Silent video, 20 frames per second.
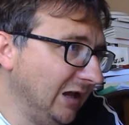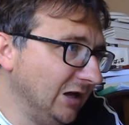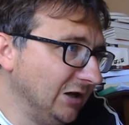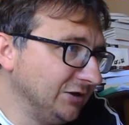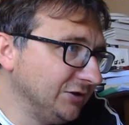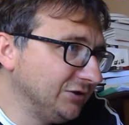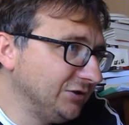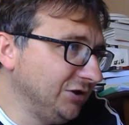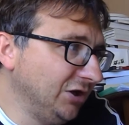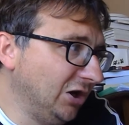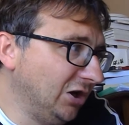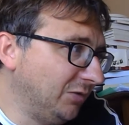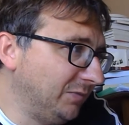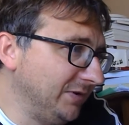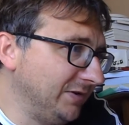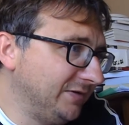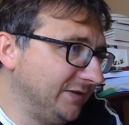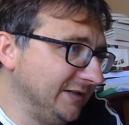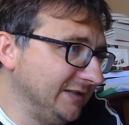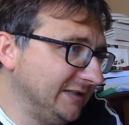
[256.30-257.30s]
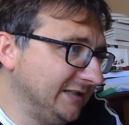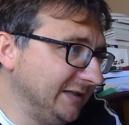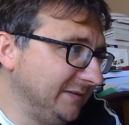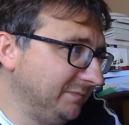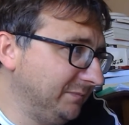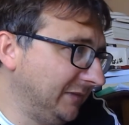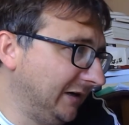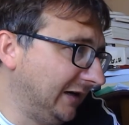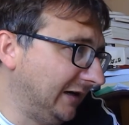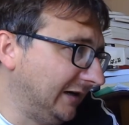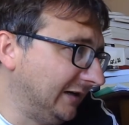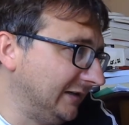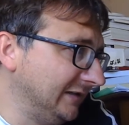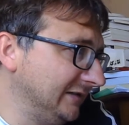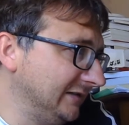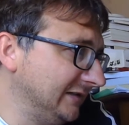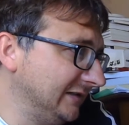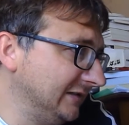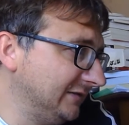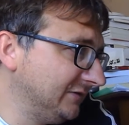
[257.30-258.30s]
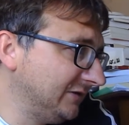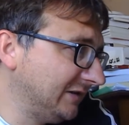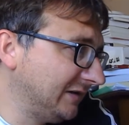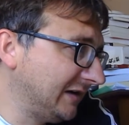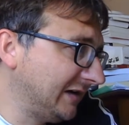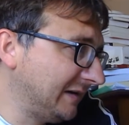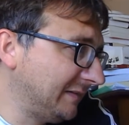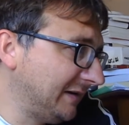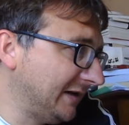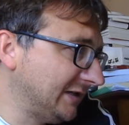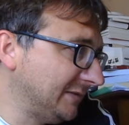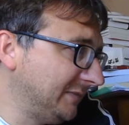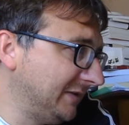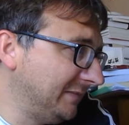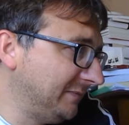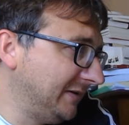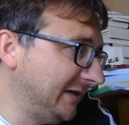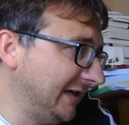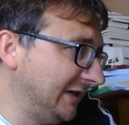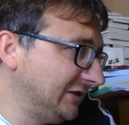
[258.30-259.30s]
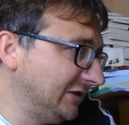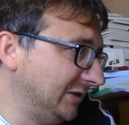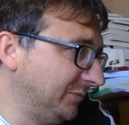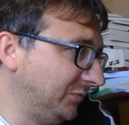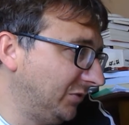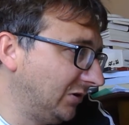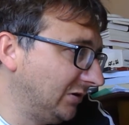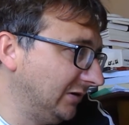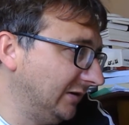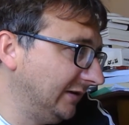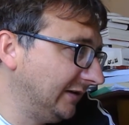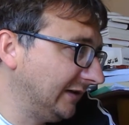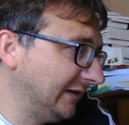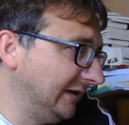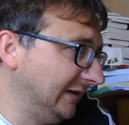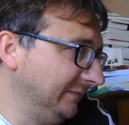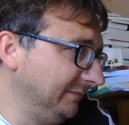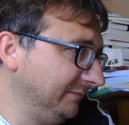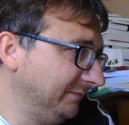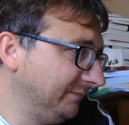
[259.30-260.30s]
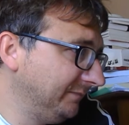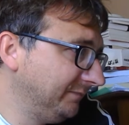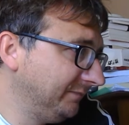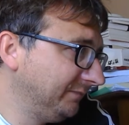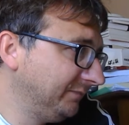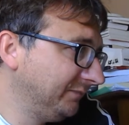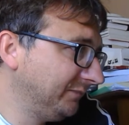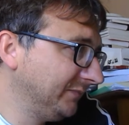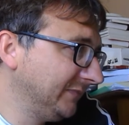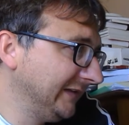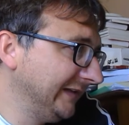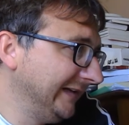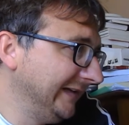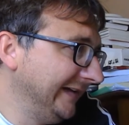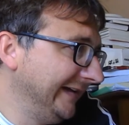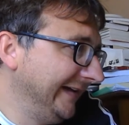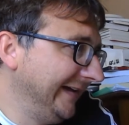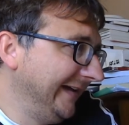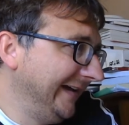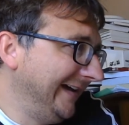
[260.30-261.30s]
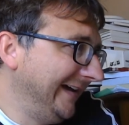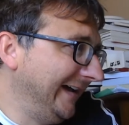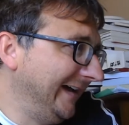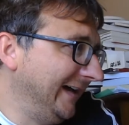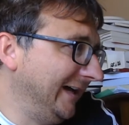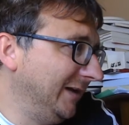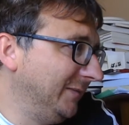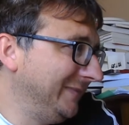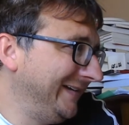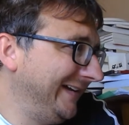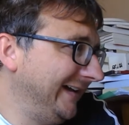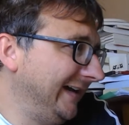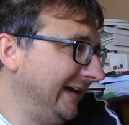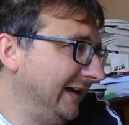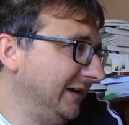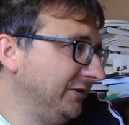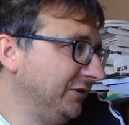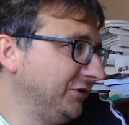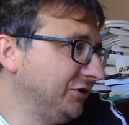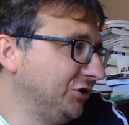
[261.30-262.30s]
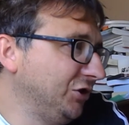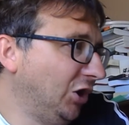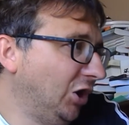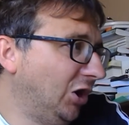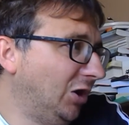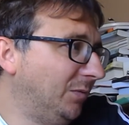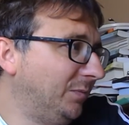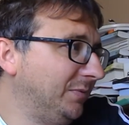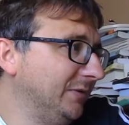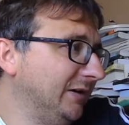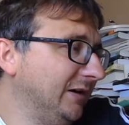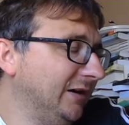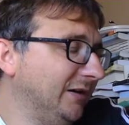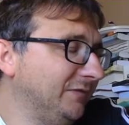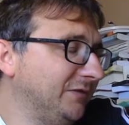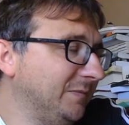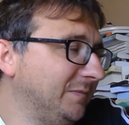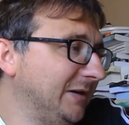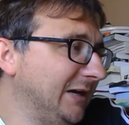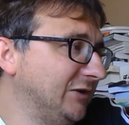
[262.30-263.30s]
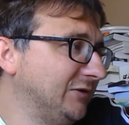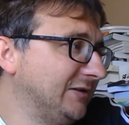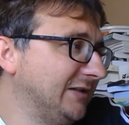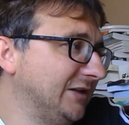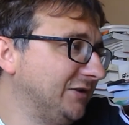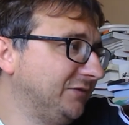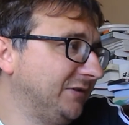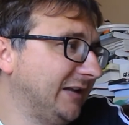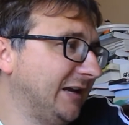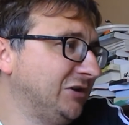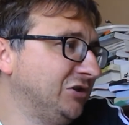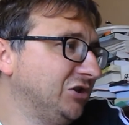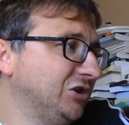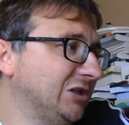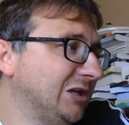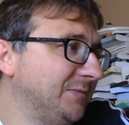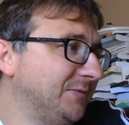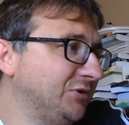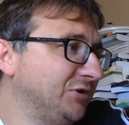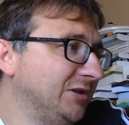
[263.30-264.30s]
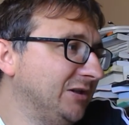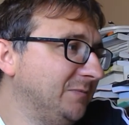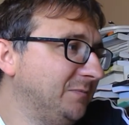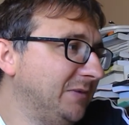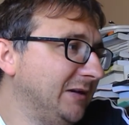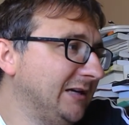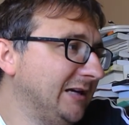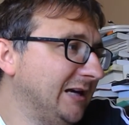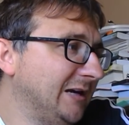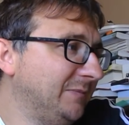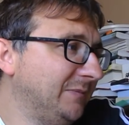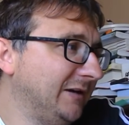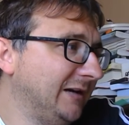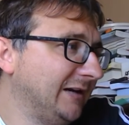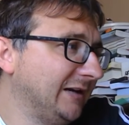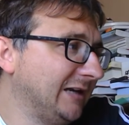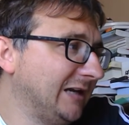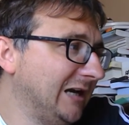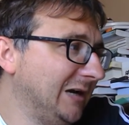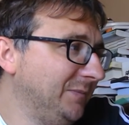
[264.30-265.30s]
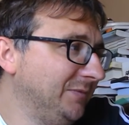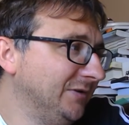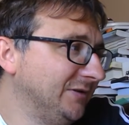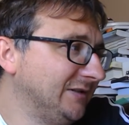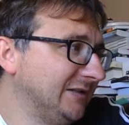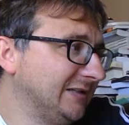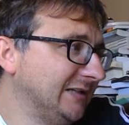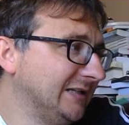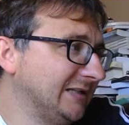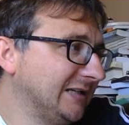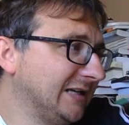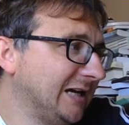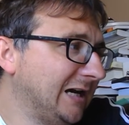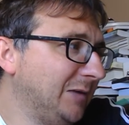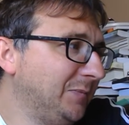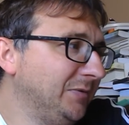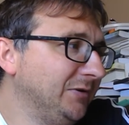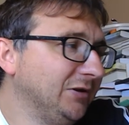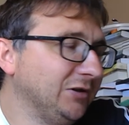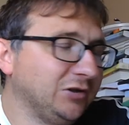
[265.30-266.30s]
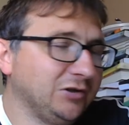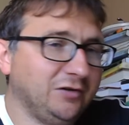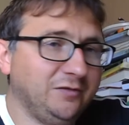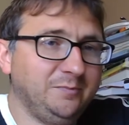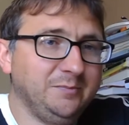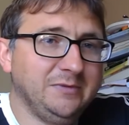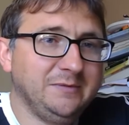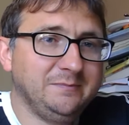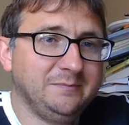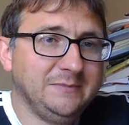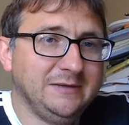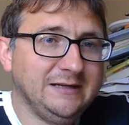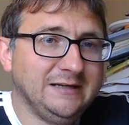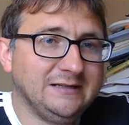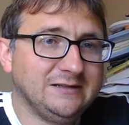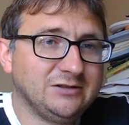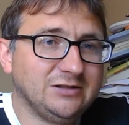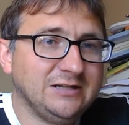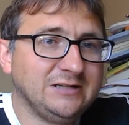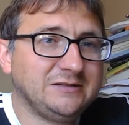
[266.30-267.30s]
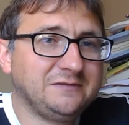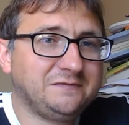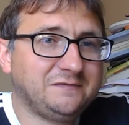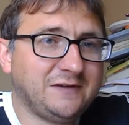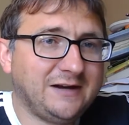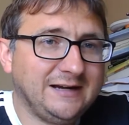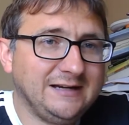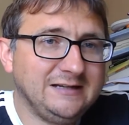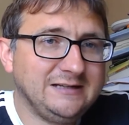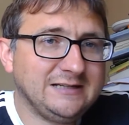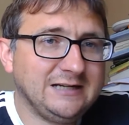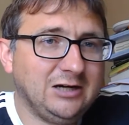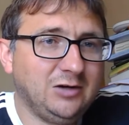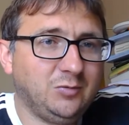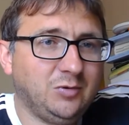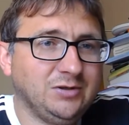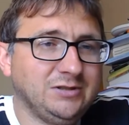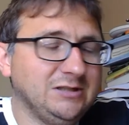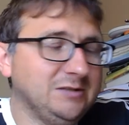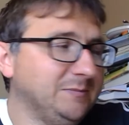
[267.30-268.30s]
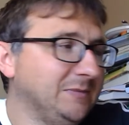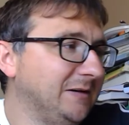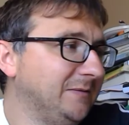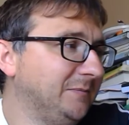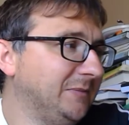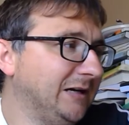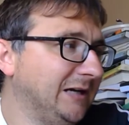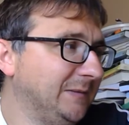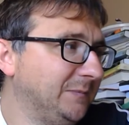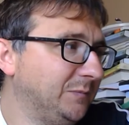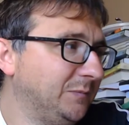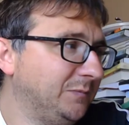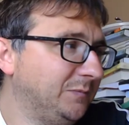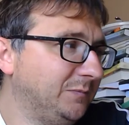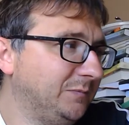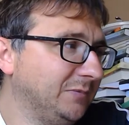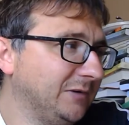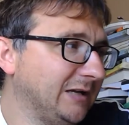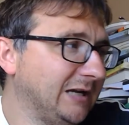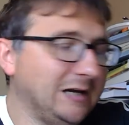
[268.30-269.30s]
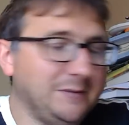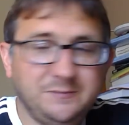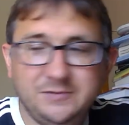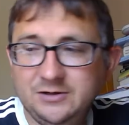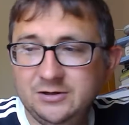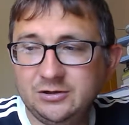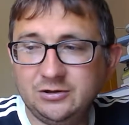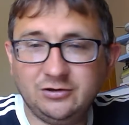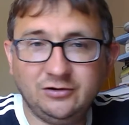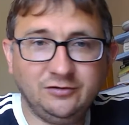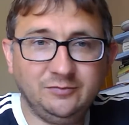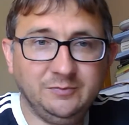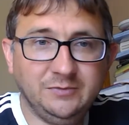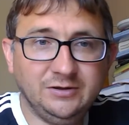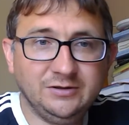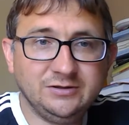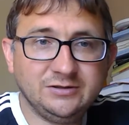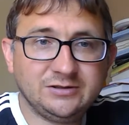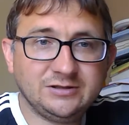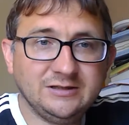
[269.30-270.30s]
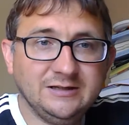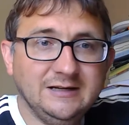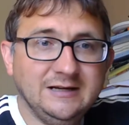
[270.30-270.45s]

So with this in mind, let me go back to my page in the booklet again. At the top of the page it says relationship between the PM and Cabinet. It says Cabinet government means. So you need to find out what is meant by Cabinet government.